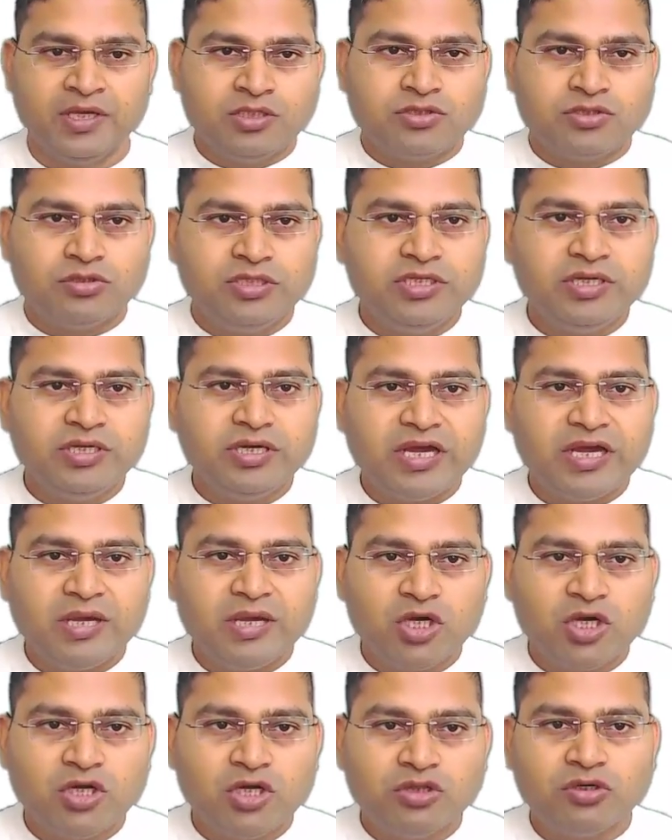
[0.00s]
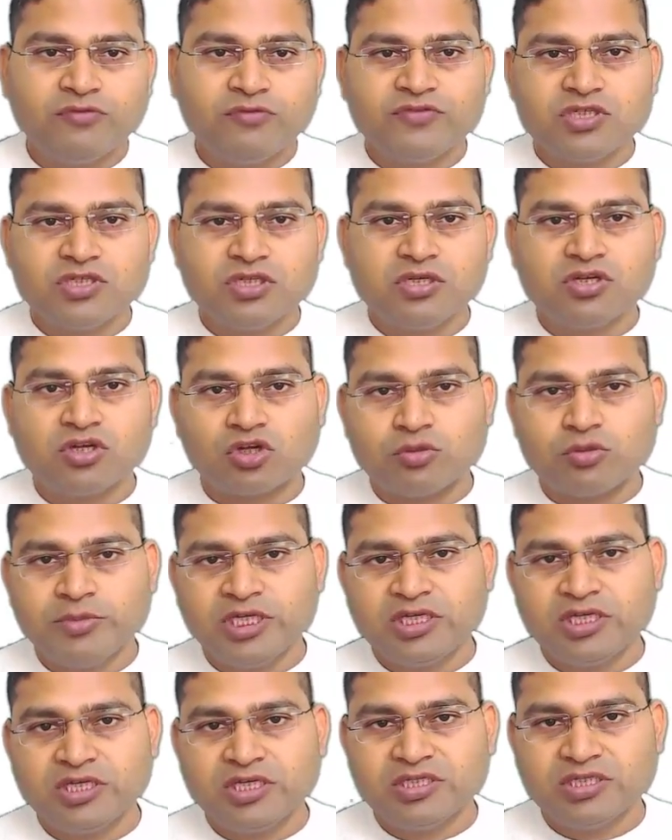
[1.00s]
So here I am on the official
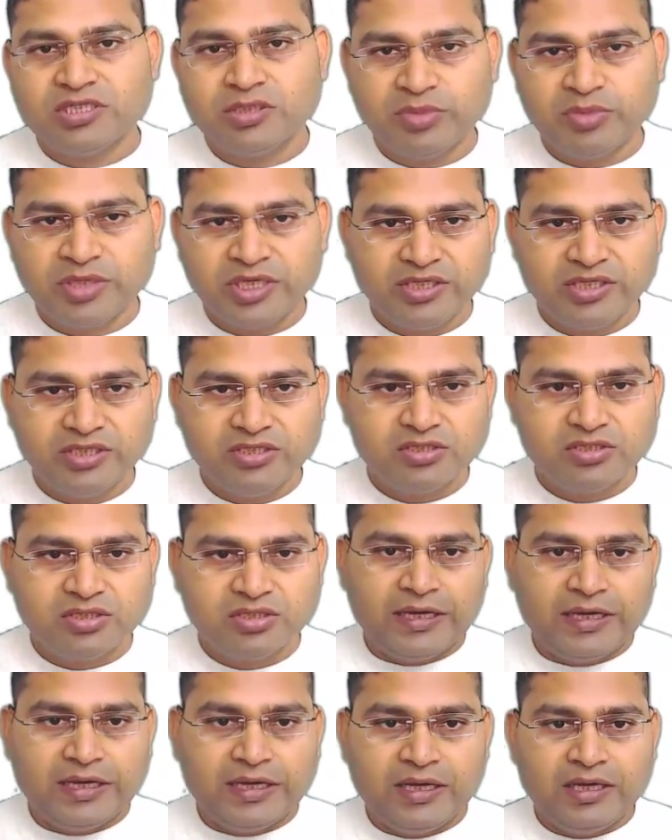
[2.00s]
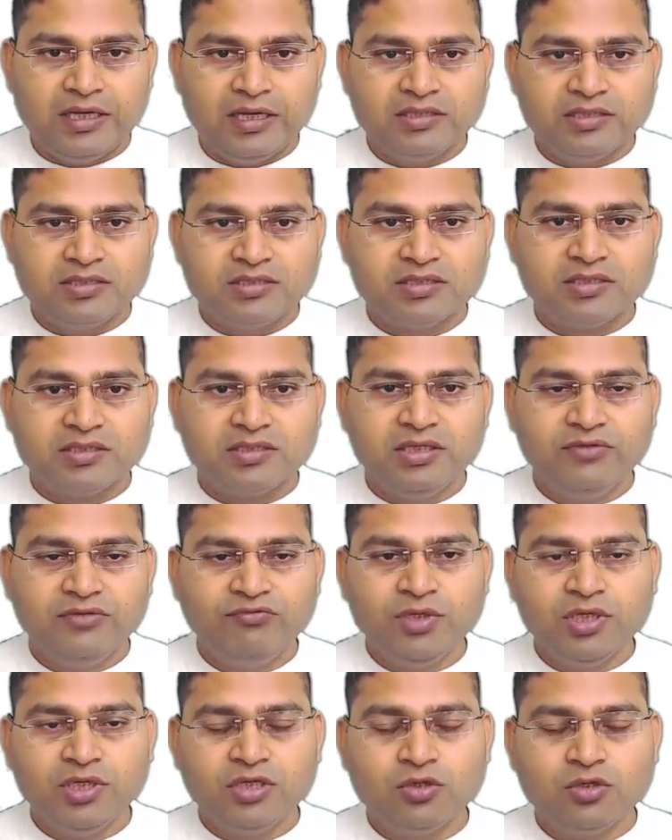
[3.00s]
documentation page and
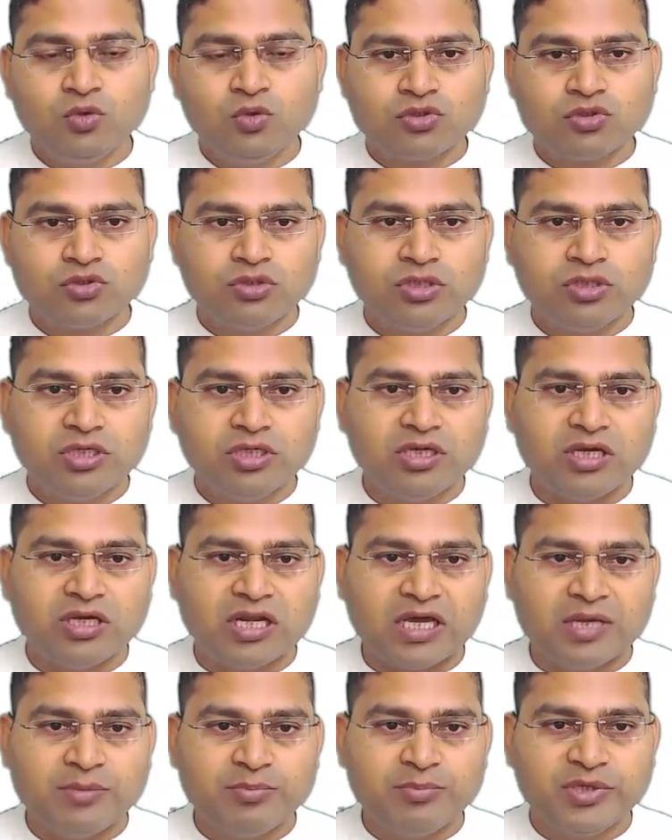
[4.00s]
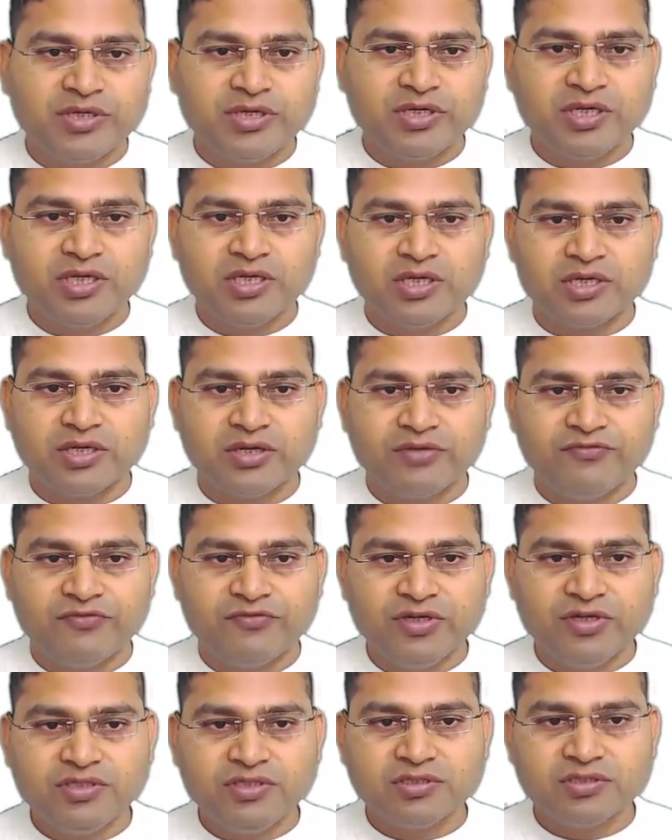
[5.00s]
if we go to the library
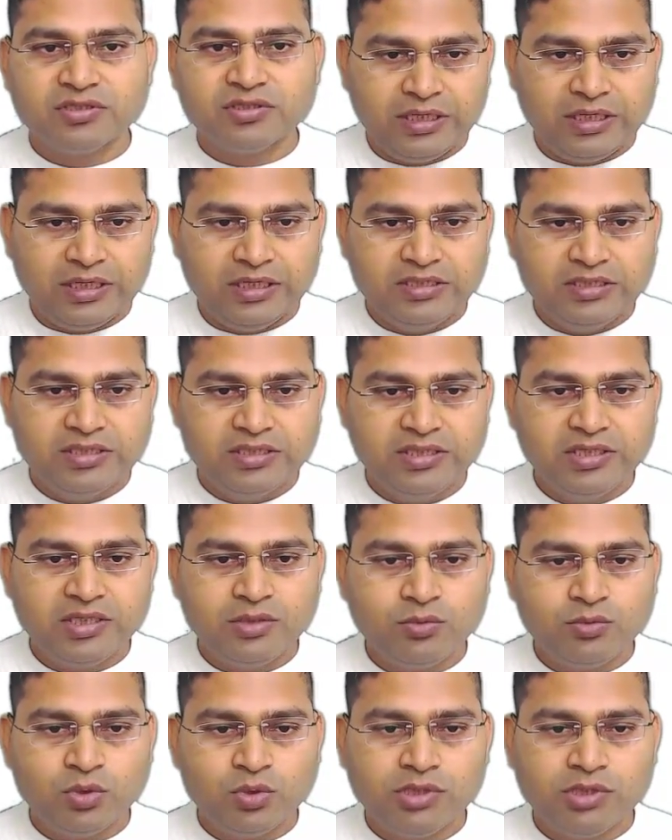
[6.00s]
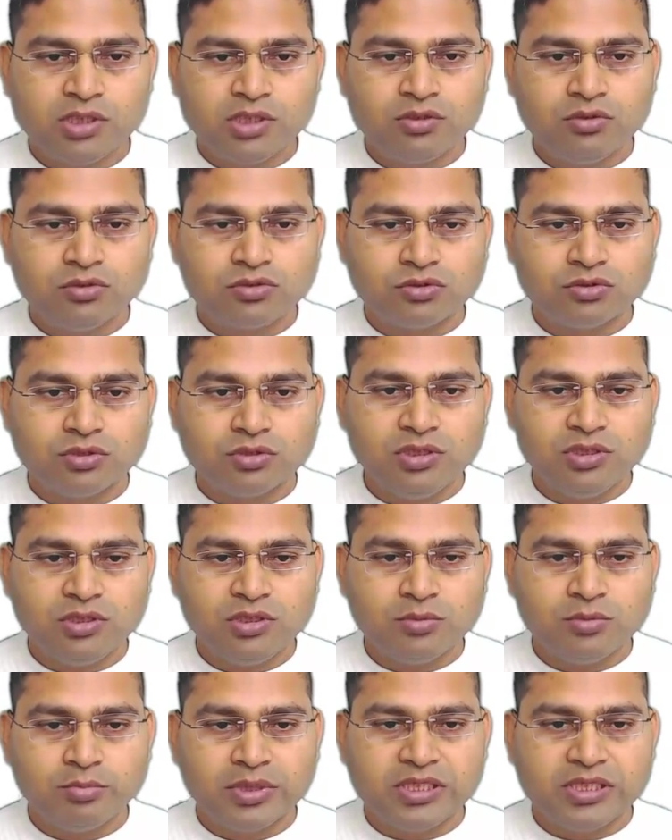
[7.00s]
reference and here we will go to
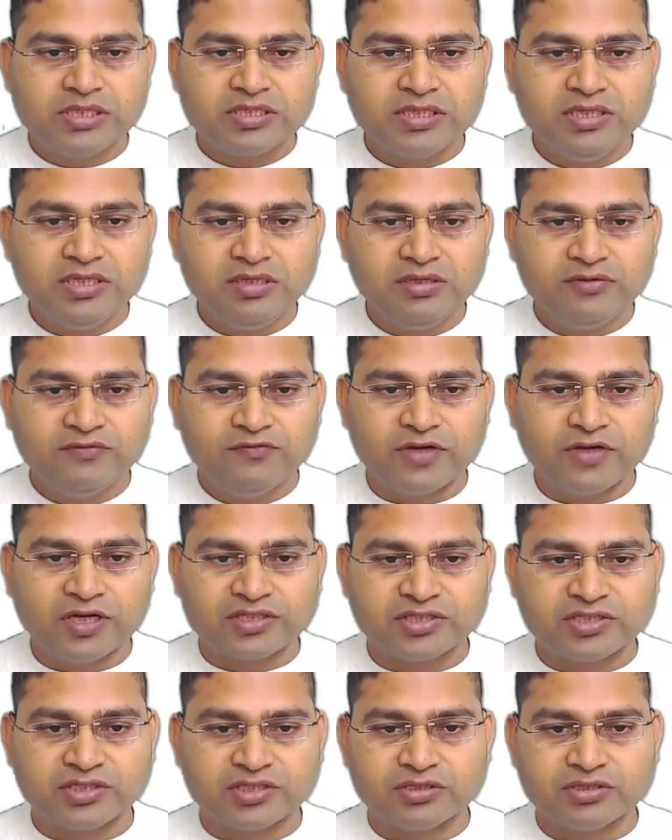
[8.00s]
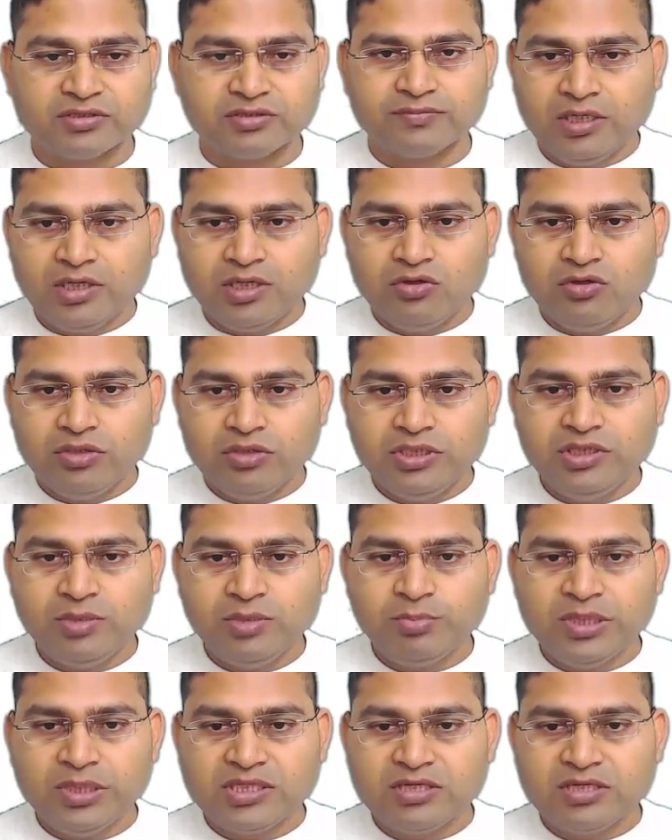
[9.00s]
the built-in functions. Now in the
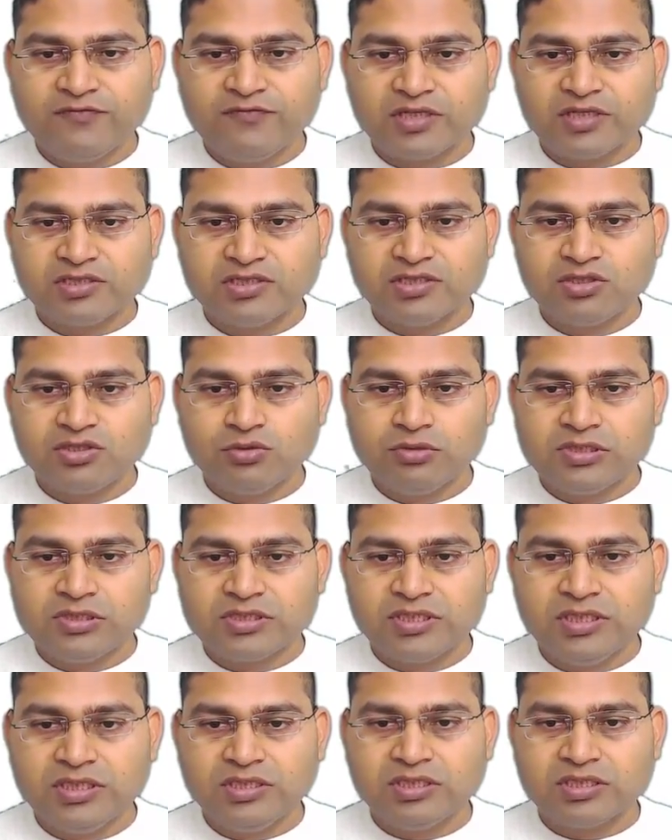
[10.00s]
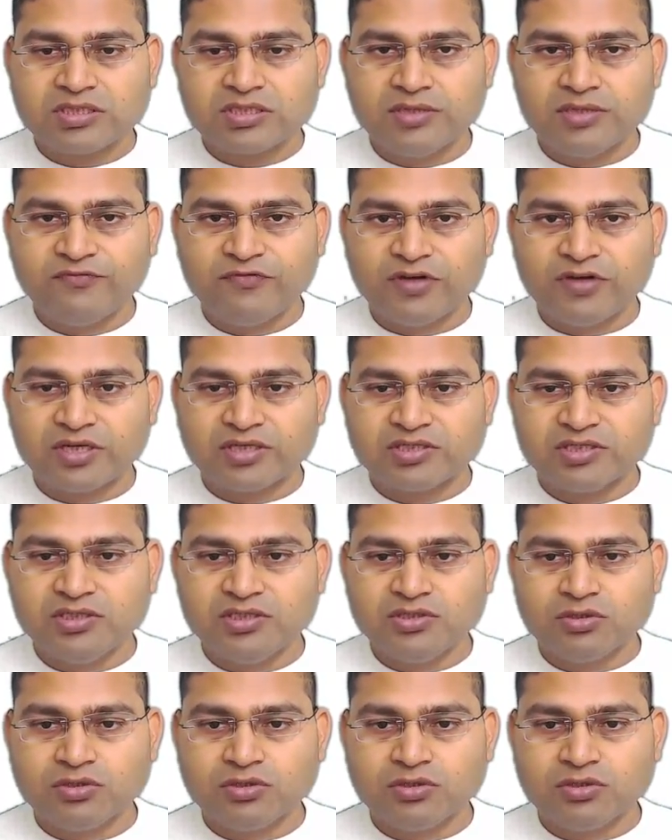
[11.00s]
built-in functions, you will see the zip function.